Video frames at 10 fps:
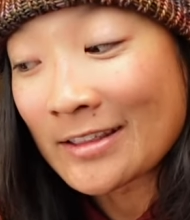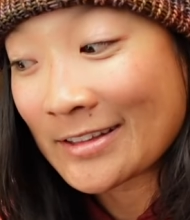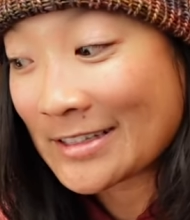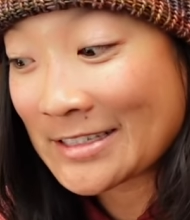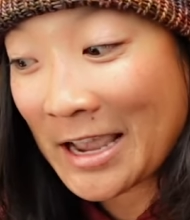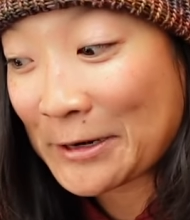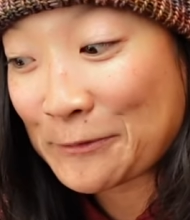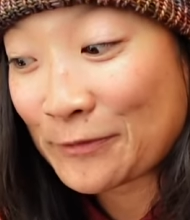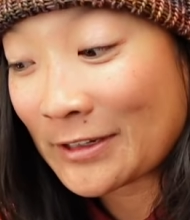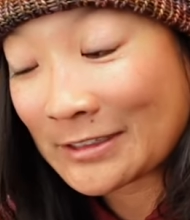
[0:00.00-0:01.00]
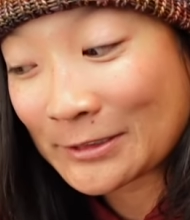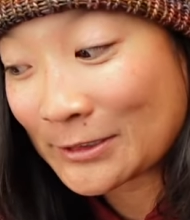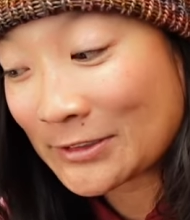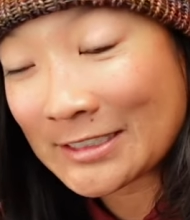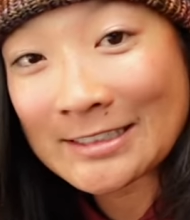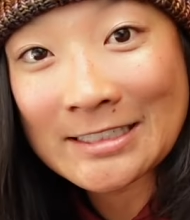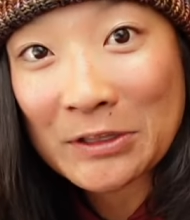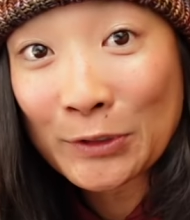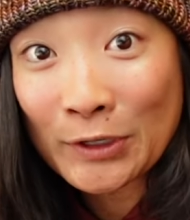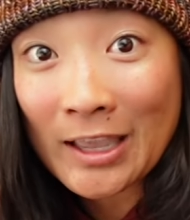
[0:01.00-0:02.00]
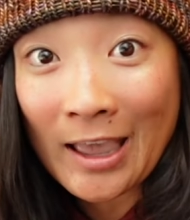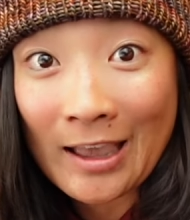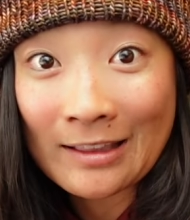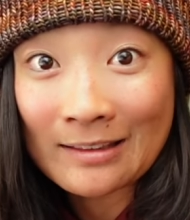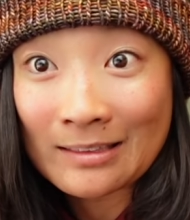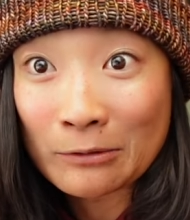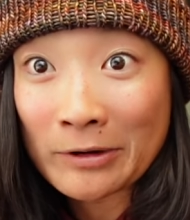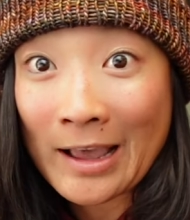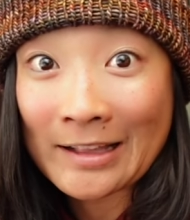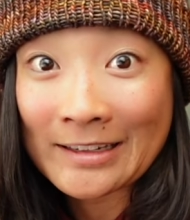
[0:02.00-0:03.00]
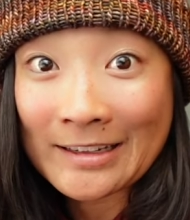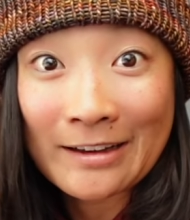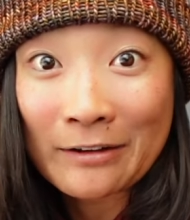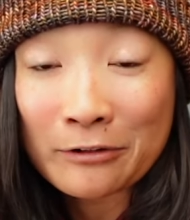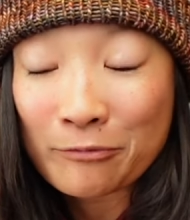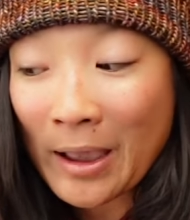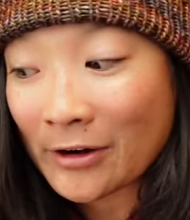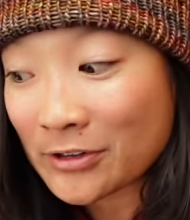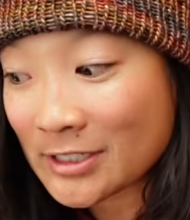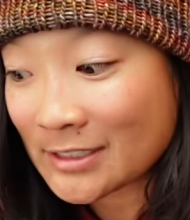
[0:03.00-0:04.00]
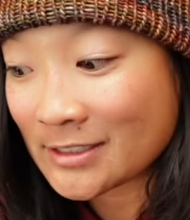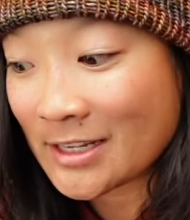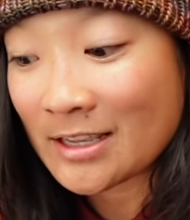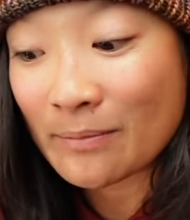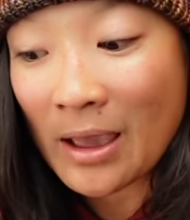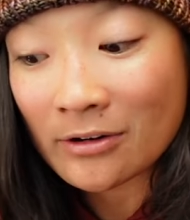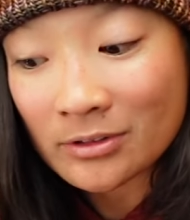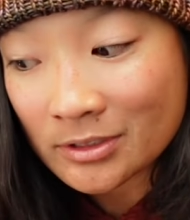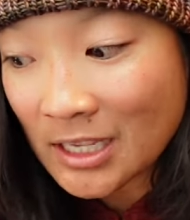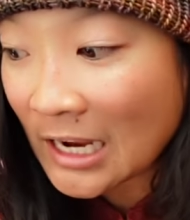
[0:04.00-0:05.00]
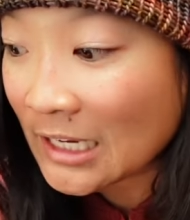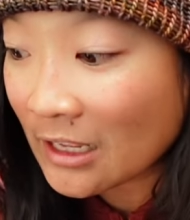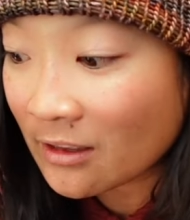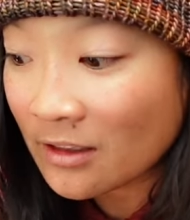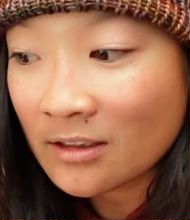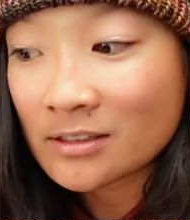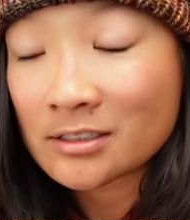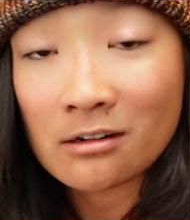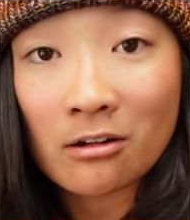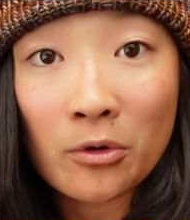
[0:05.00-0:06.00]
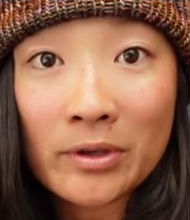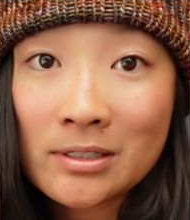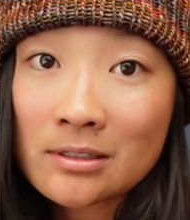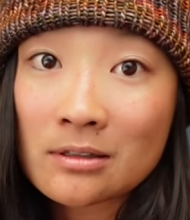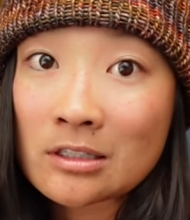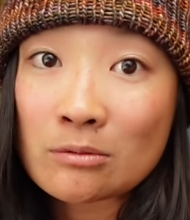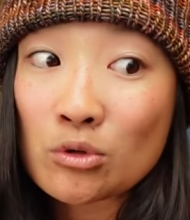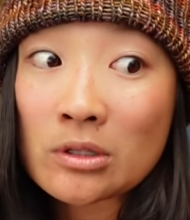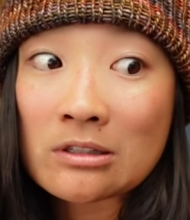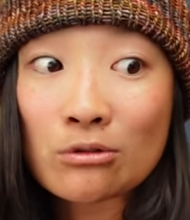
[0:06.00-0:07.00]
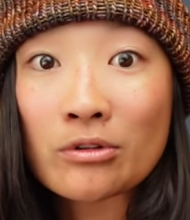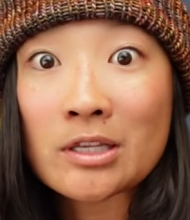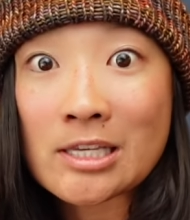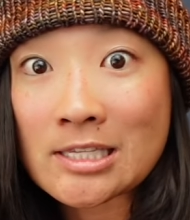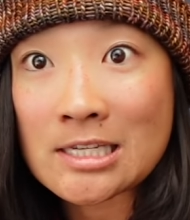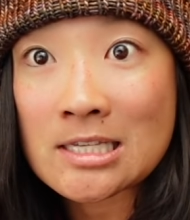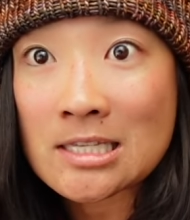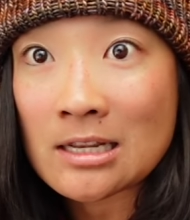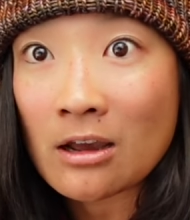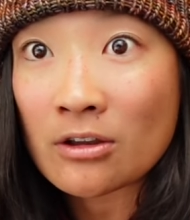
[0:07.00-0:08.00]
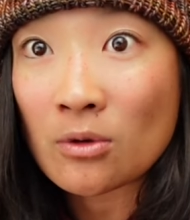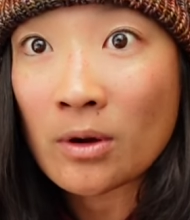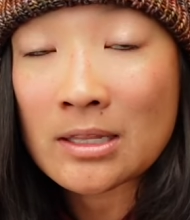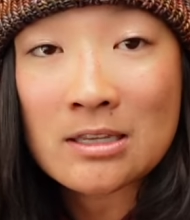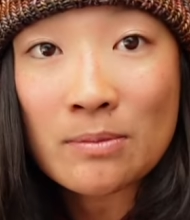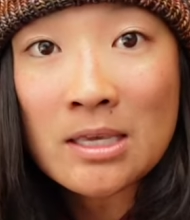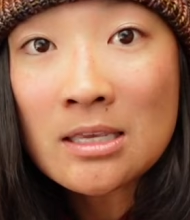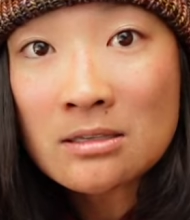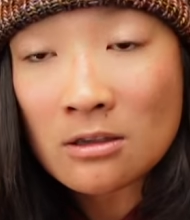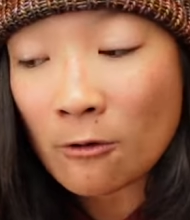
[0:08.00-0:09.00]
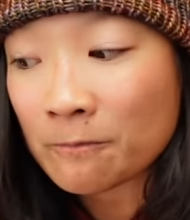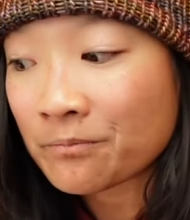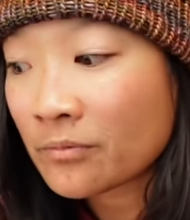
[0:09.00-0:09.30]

this is kind of a little inside look at the reality of pattern testing and pattern designing. It's not always the smoothest or the easiest and how you want it to be. So